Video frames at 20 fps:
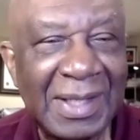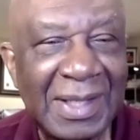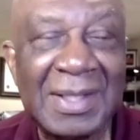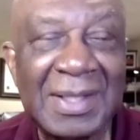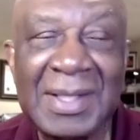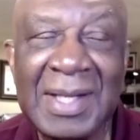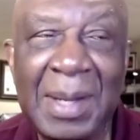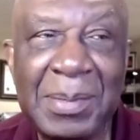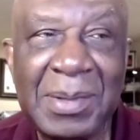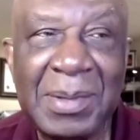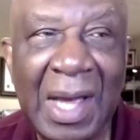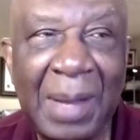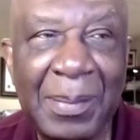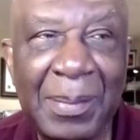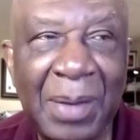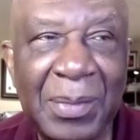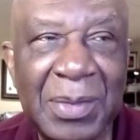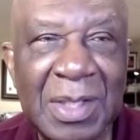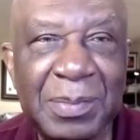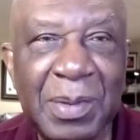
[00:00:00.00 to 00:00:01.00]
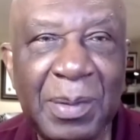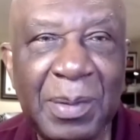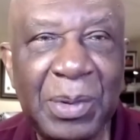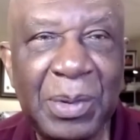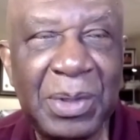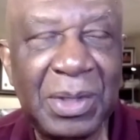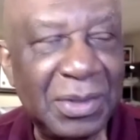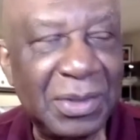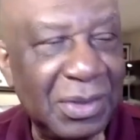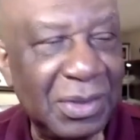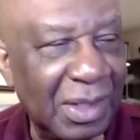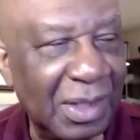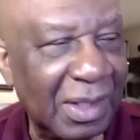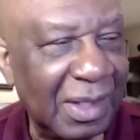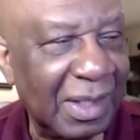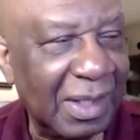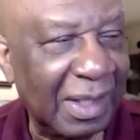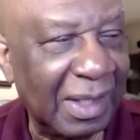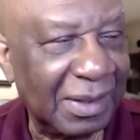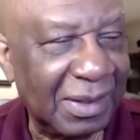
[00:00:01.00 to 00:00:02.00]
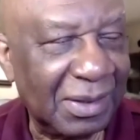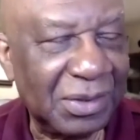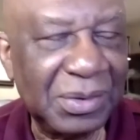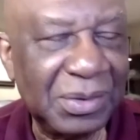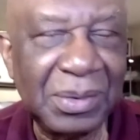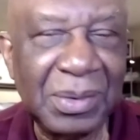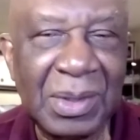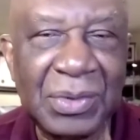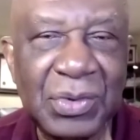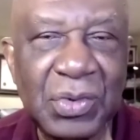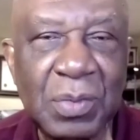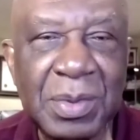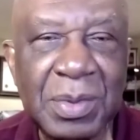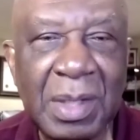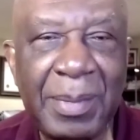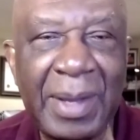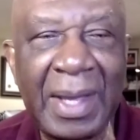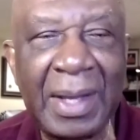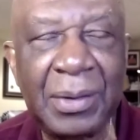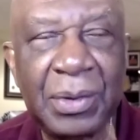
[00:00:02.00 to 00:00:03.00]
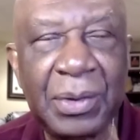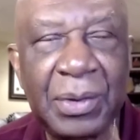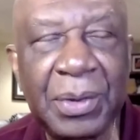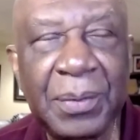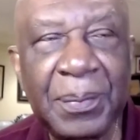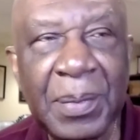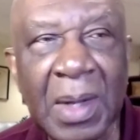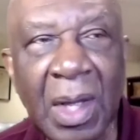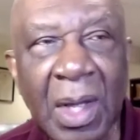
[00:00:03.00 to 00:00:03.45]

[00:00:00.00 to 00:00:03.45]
At the same time, I was promoted to a troop commander,